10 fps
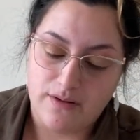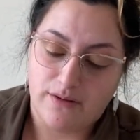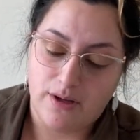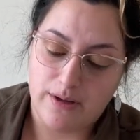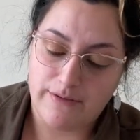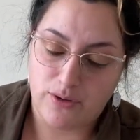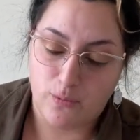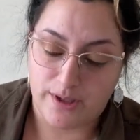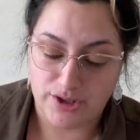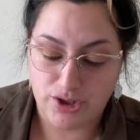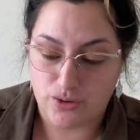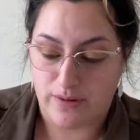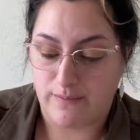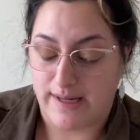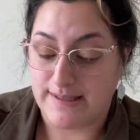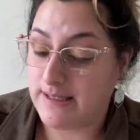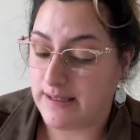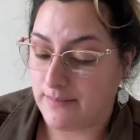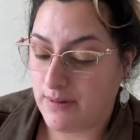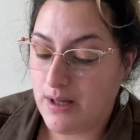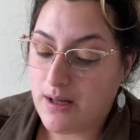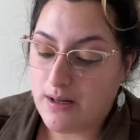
So if you want to join my team,